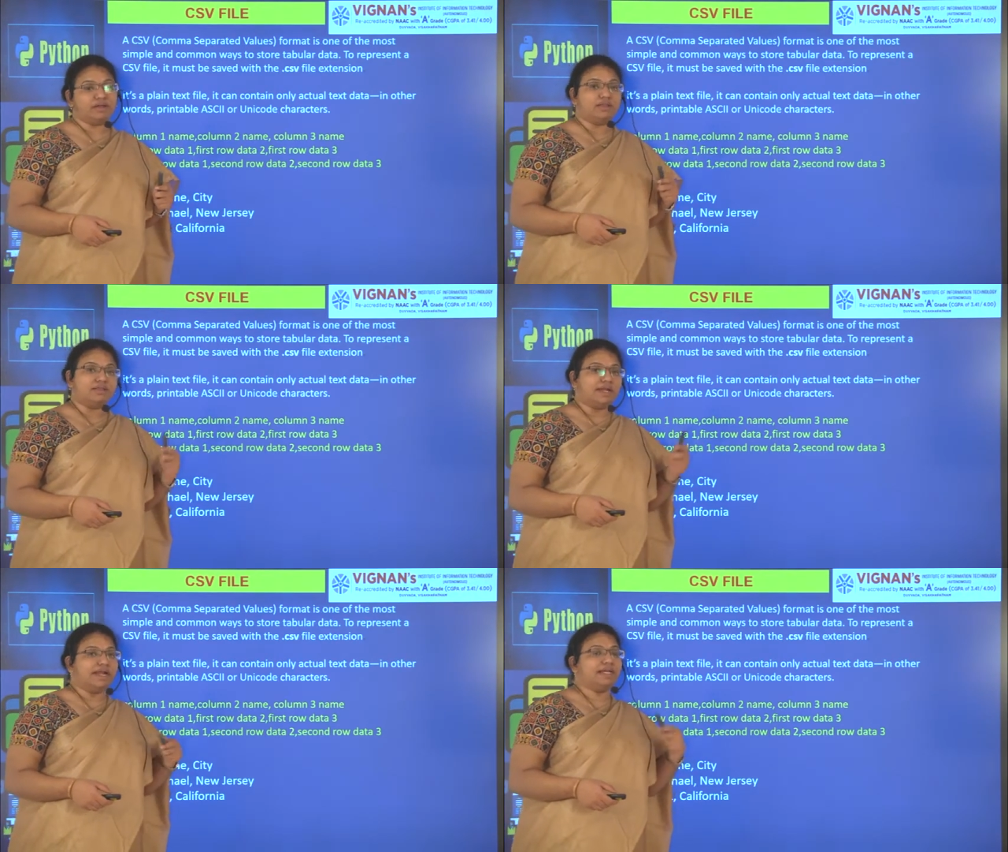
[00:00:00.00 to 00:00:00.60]
The
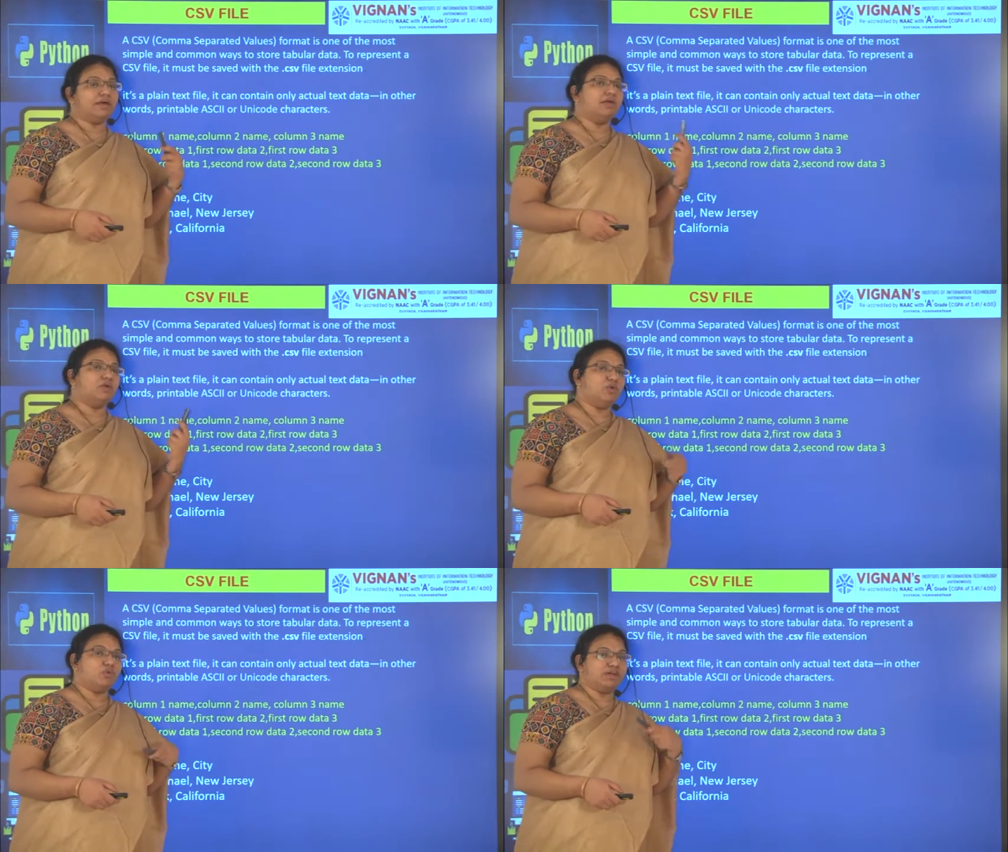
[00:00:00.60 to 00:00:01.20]
data
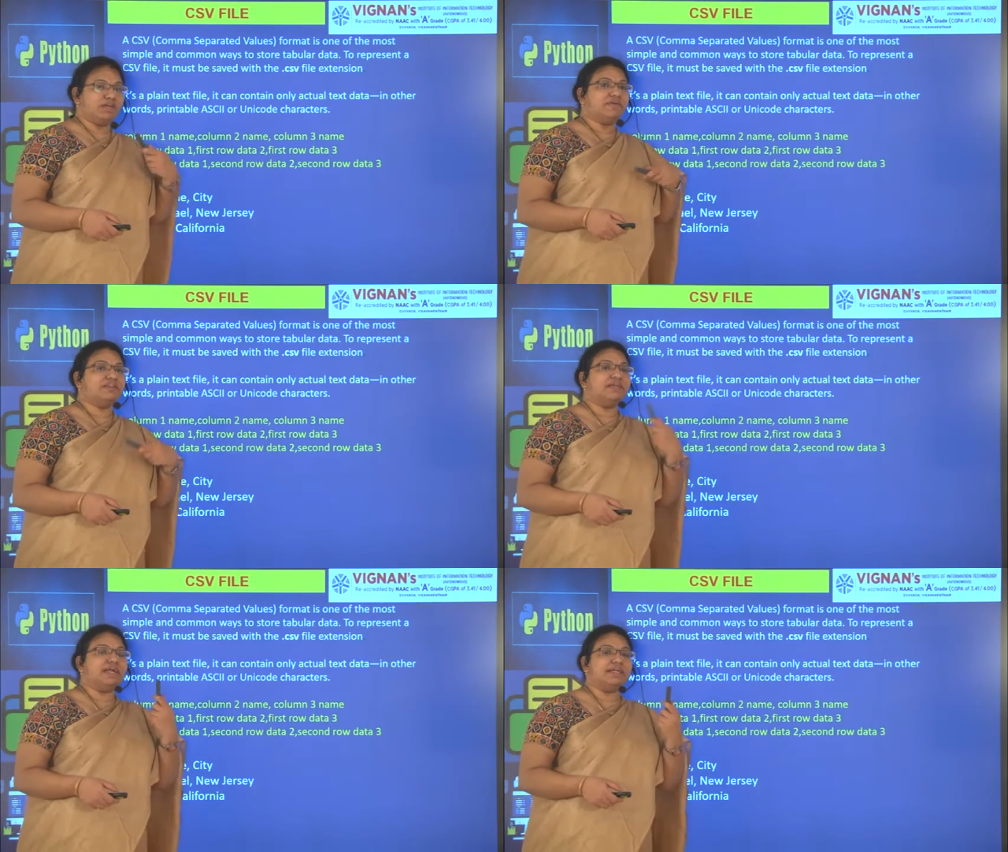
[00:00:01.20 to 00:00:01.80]
whatever
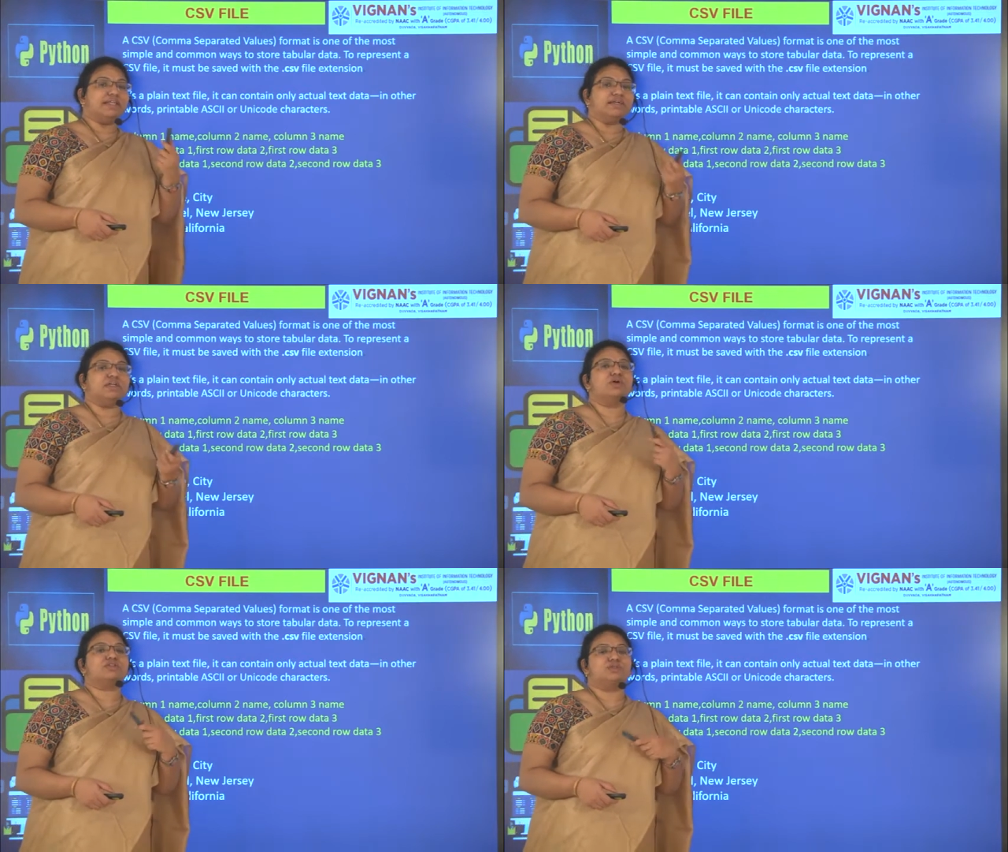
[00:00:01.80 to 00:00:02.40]
the data that
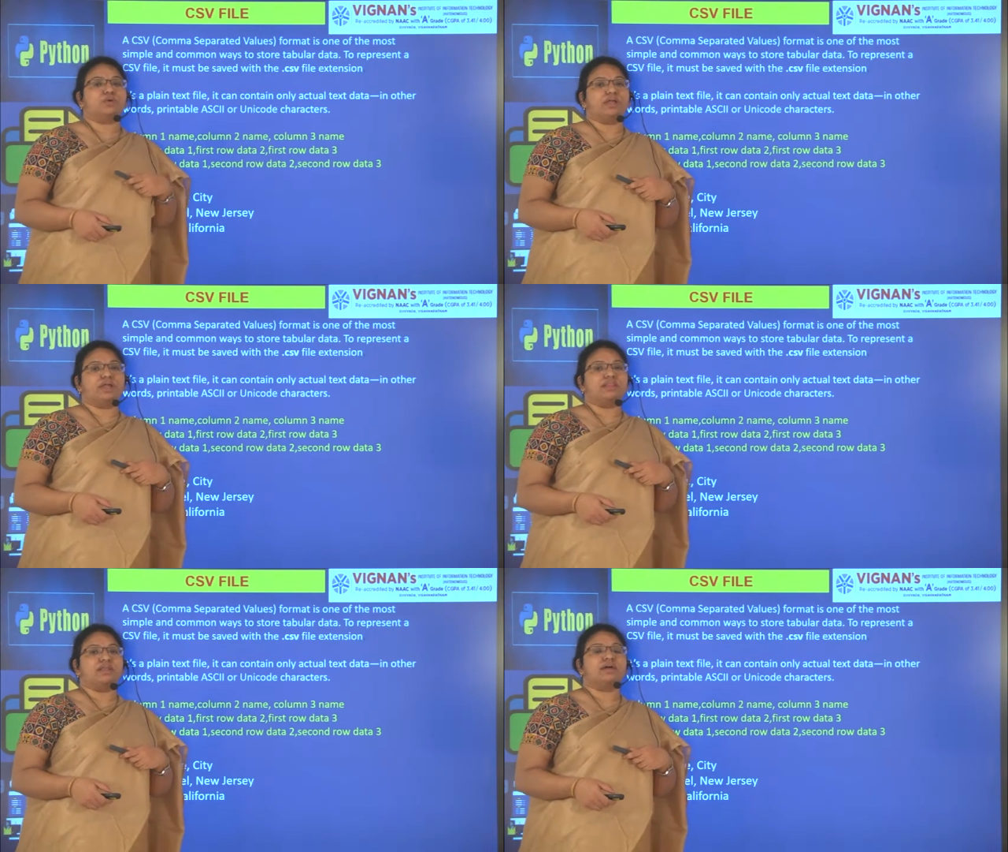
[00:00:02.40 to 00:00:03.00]
you are storing
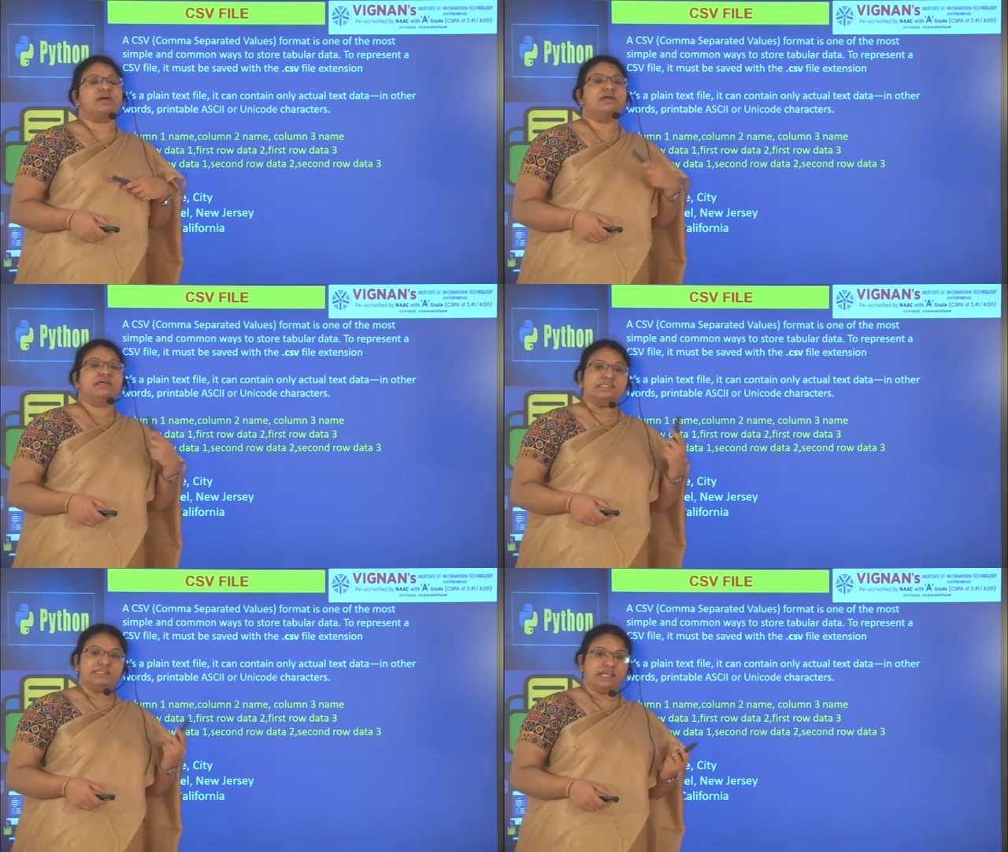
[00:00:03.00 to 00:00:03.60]
in the
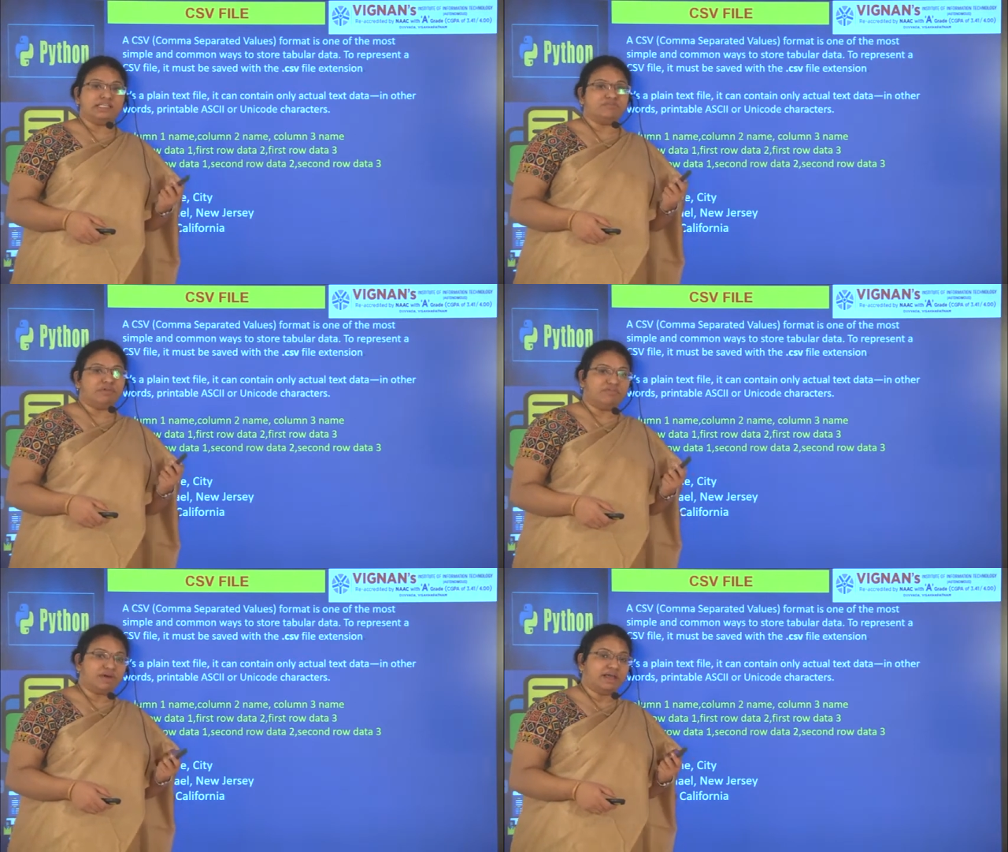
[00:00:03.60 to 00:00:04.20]
CSV
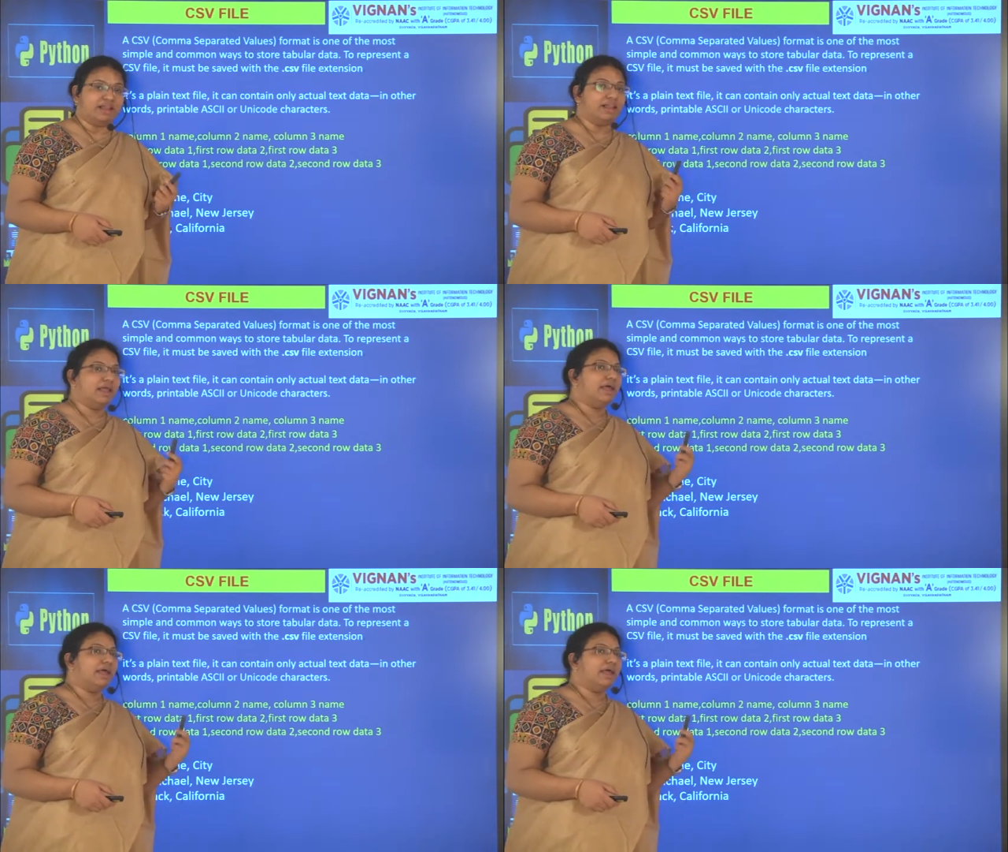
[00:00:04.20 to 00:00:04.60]
file,